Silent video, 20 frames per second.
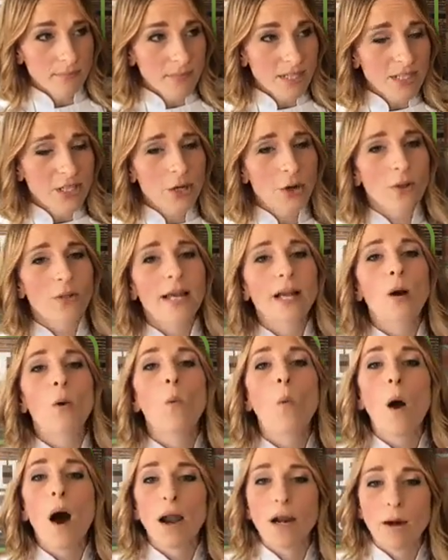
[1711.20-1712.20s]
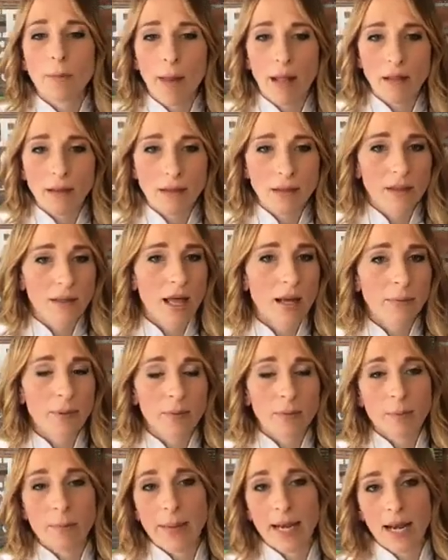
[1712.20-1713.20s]
like a watermelon, a lot of
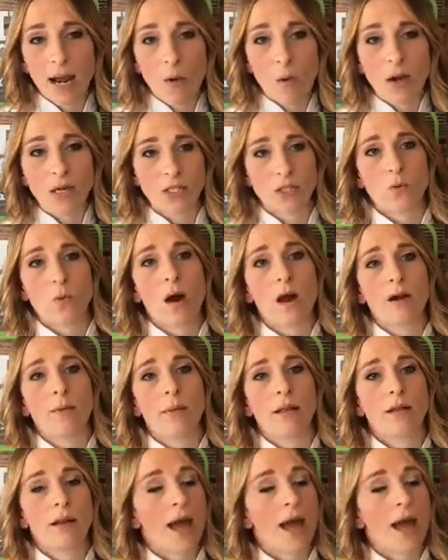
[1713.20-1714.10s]
people may not wash a watermelon.